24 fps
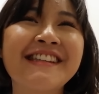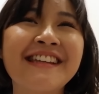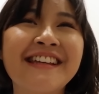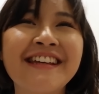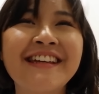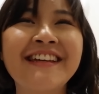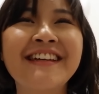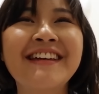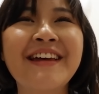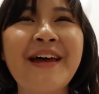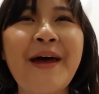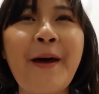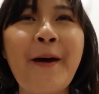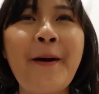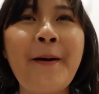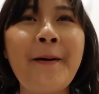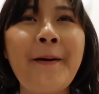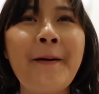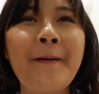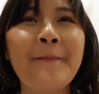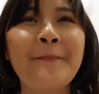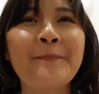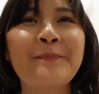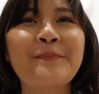no, it
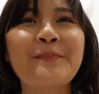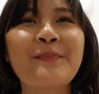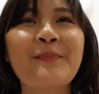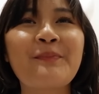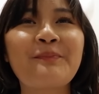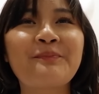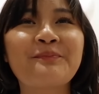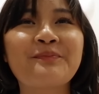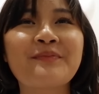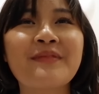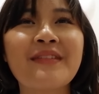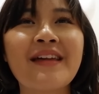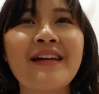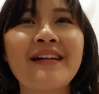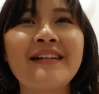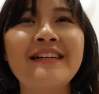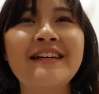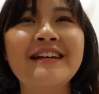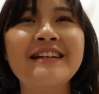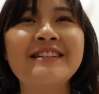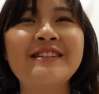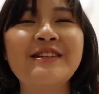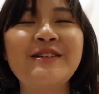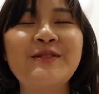wasn't.
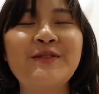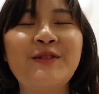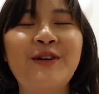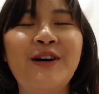Yes, it